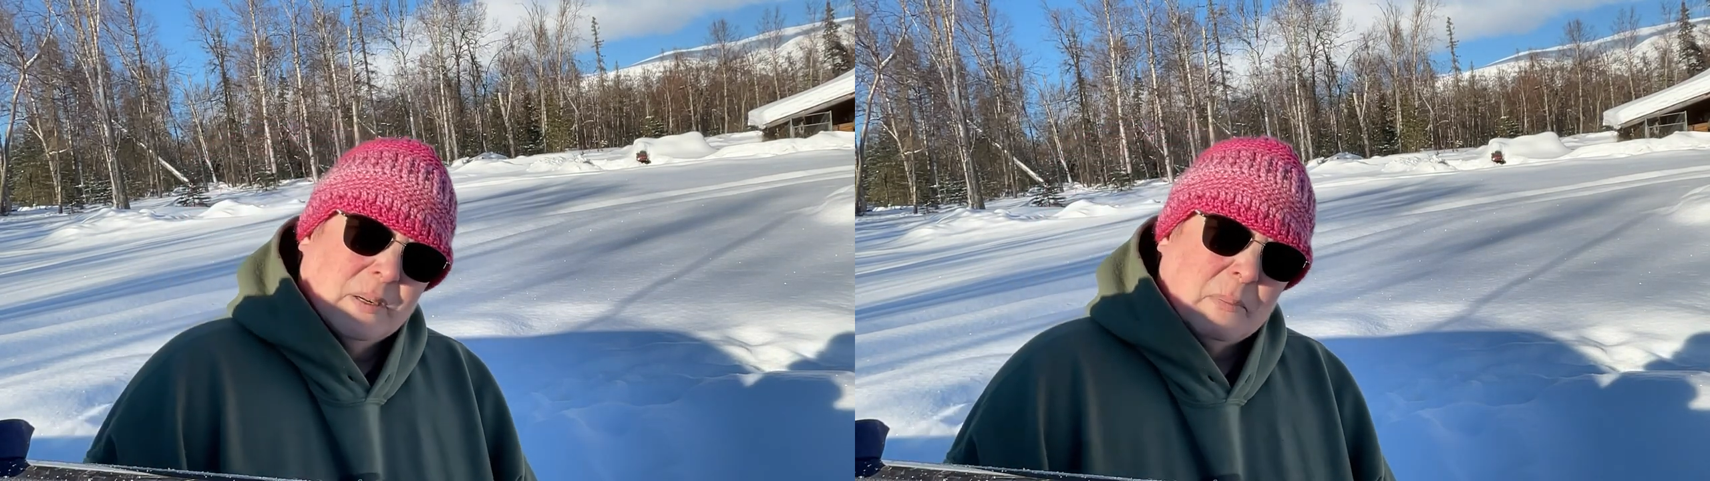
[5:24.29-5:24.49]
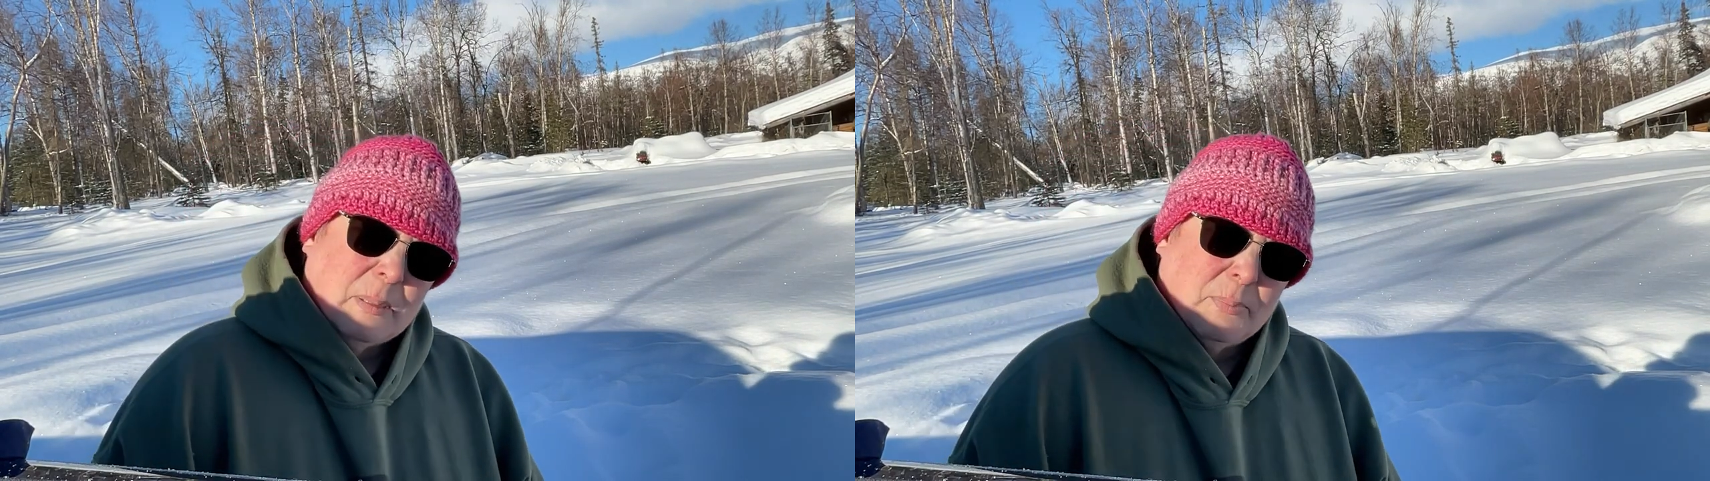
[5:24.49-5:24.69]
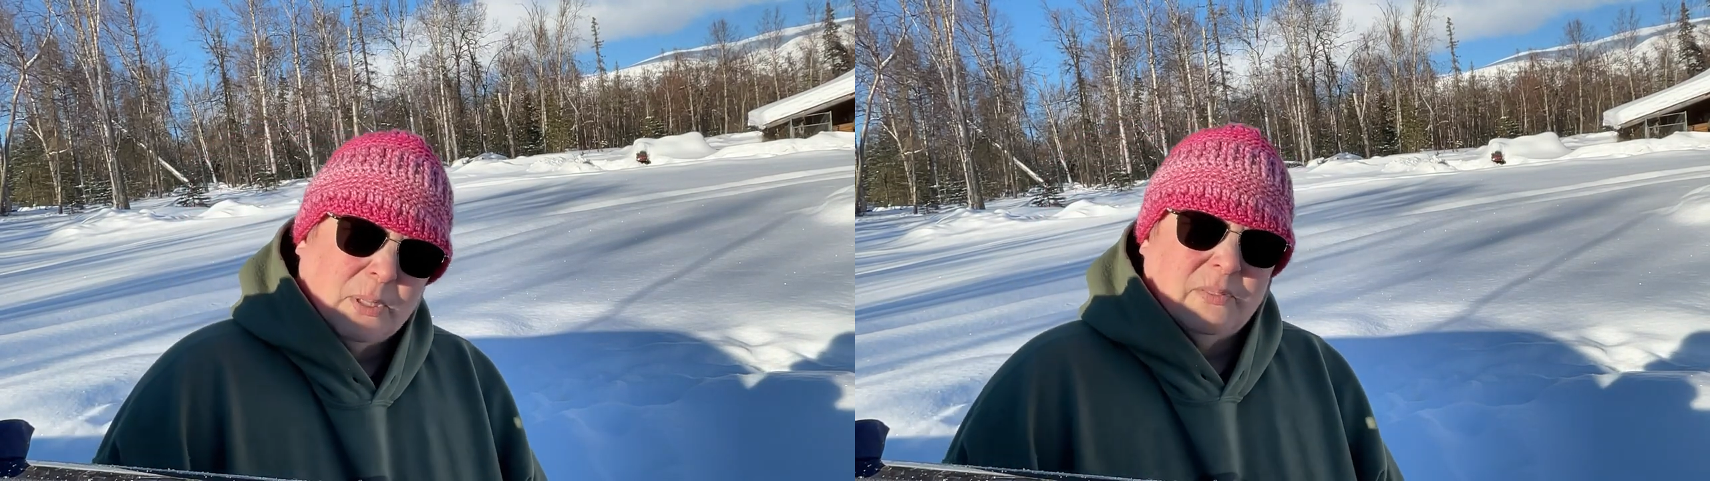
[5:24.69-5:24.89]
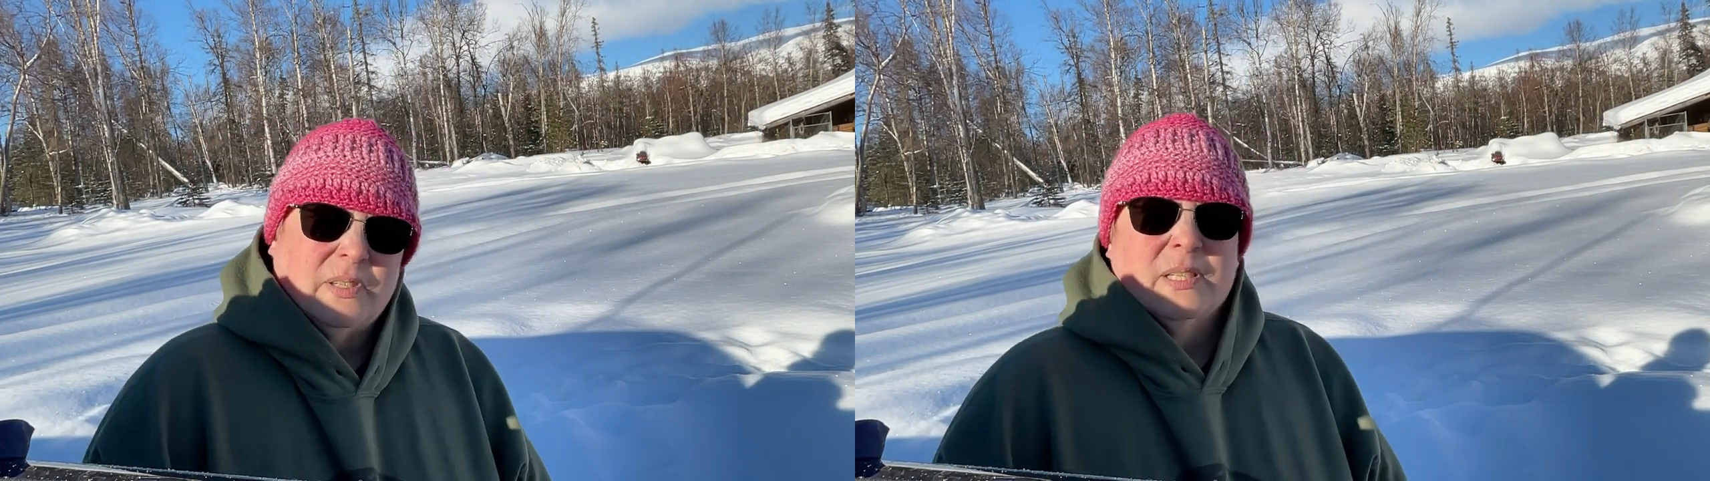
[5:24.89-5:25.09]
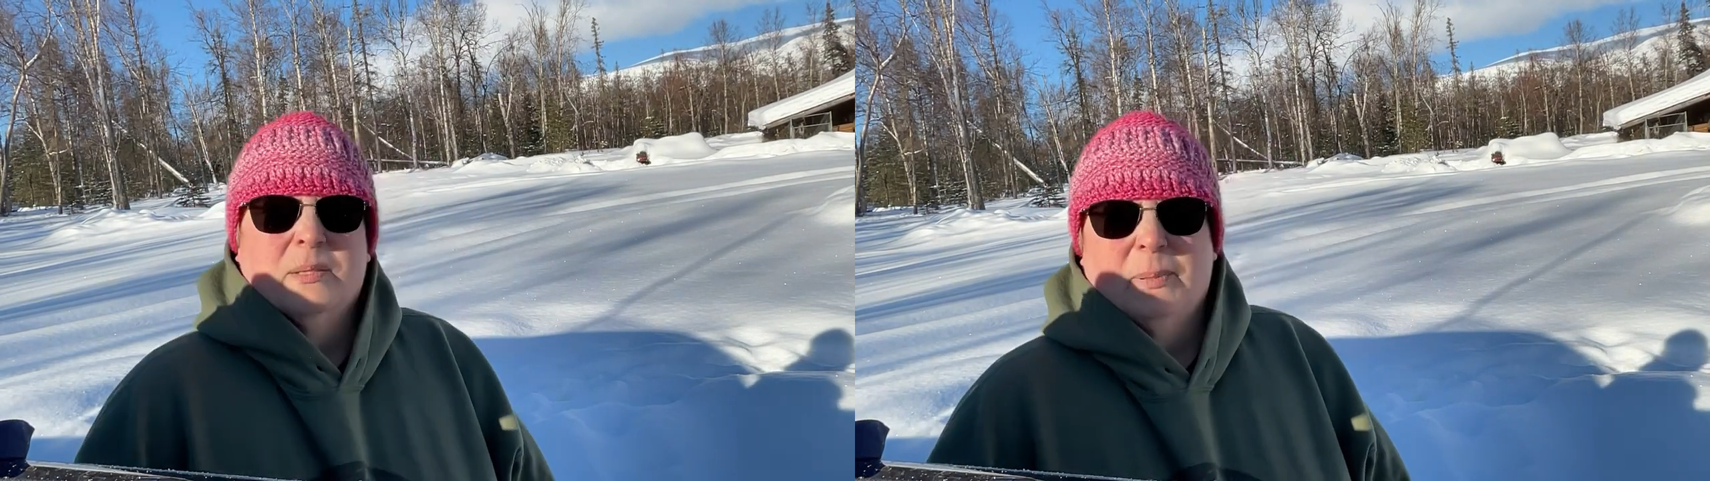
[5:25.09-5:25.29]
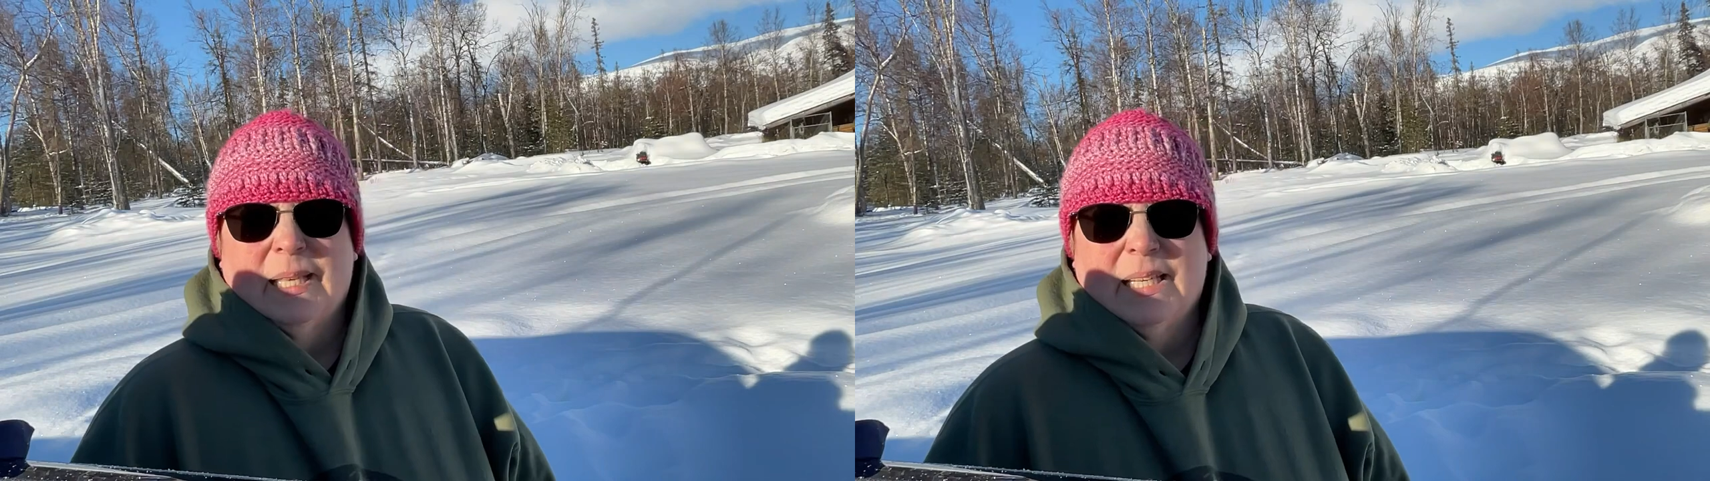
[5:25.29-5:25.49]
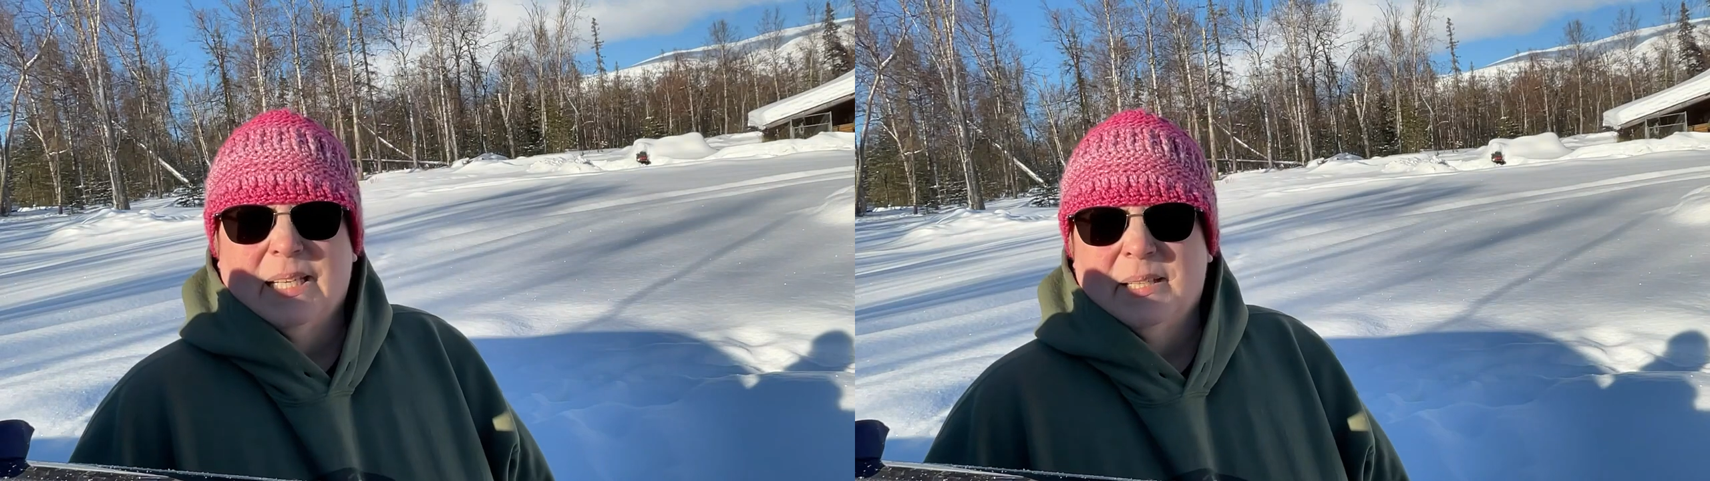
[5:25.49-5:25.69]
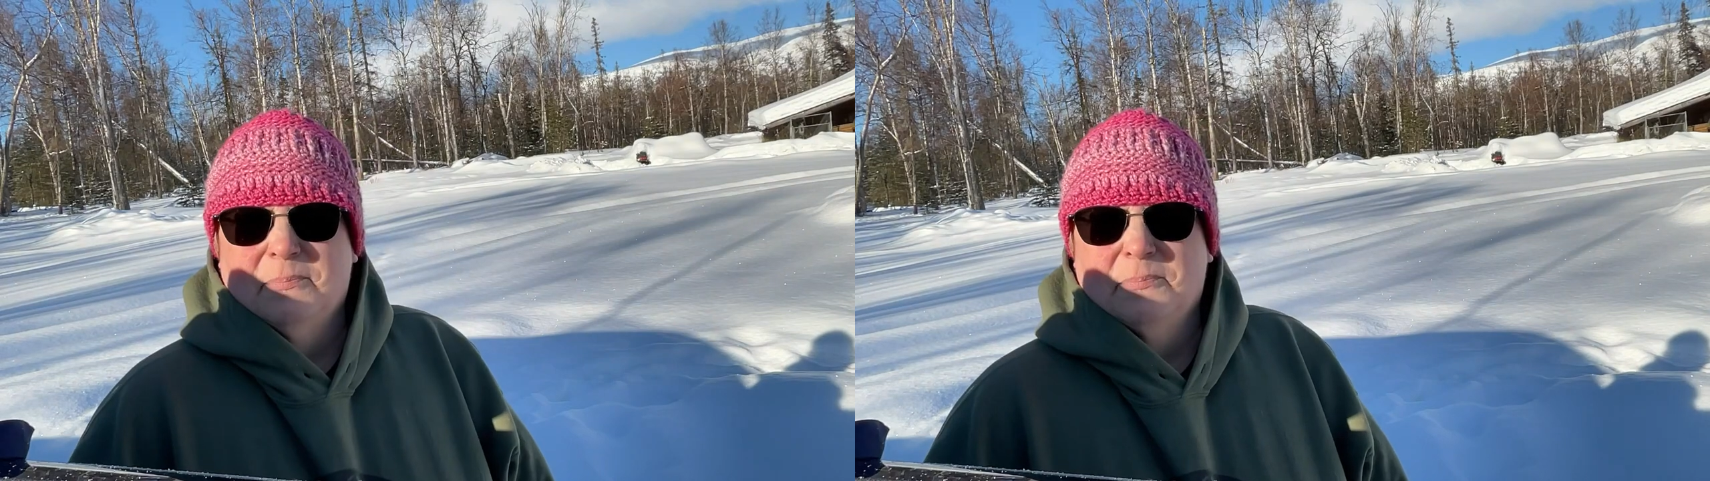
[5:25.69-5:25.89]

my previous blanket.